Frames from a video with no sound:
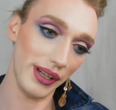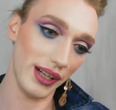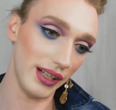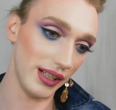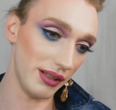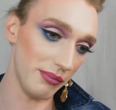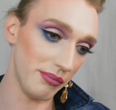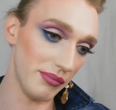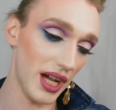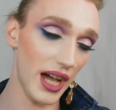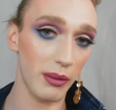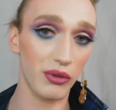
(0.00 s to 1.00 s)

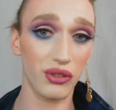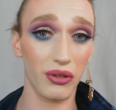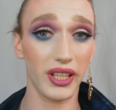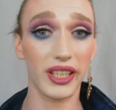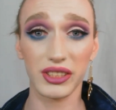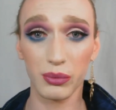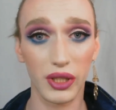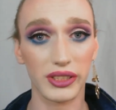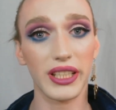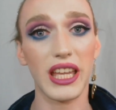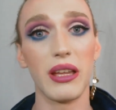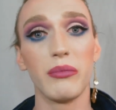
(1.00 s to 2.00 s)
I am sorry this
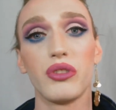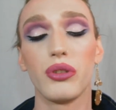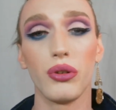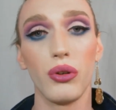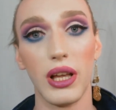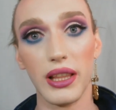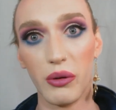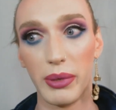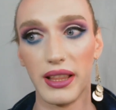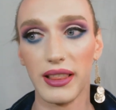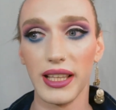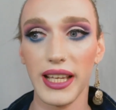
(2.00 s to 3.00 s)
one came to you a little
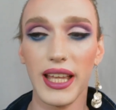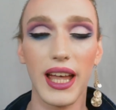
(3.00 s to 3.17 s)
bit late.